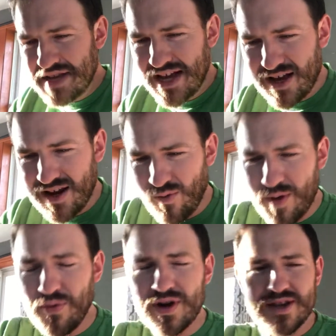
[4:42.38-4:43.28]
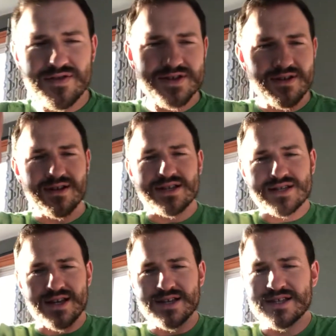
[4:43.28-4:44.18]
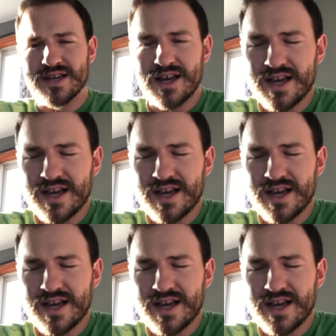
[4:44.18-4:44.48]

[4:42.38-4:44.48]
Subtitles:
And at one point in the song he sings,